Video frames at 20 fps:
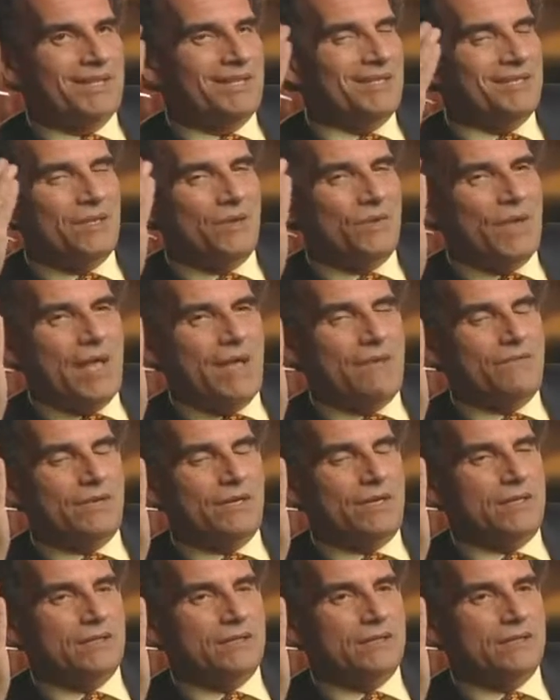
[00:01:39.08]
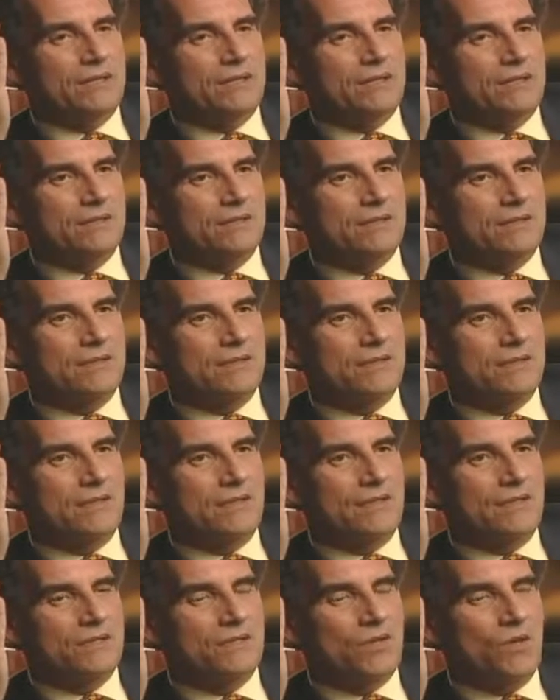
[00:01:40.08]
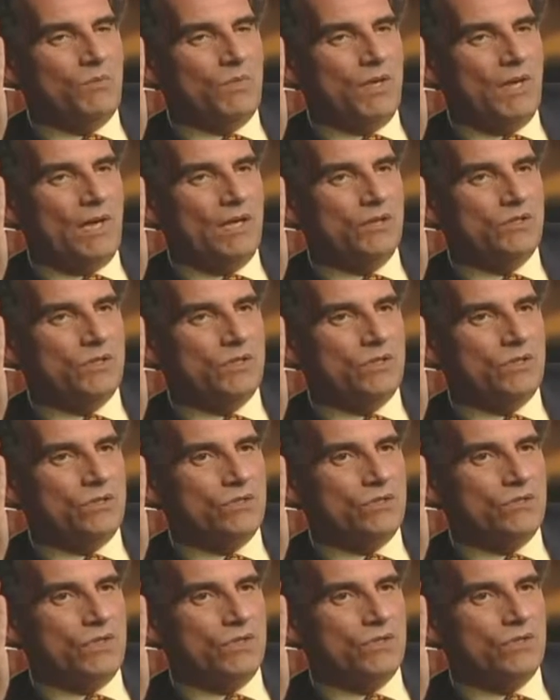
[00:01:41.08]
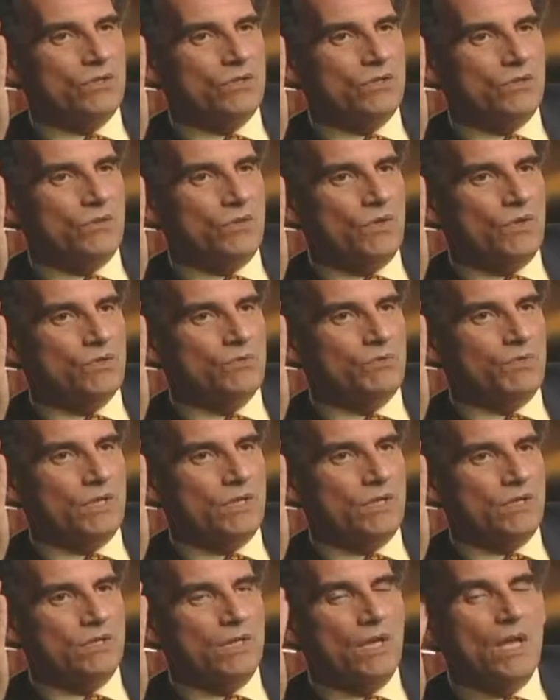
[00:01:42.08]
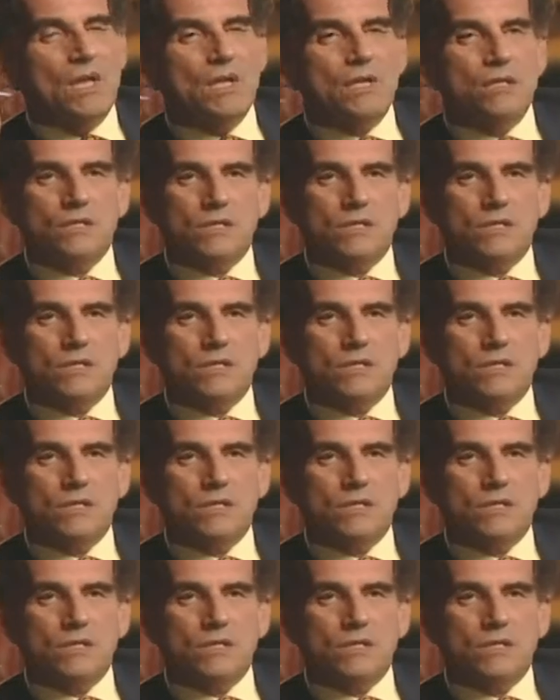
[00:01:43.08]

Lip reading: But there's no evidence that these homological structures arose because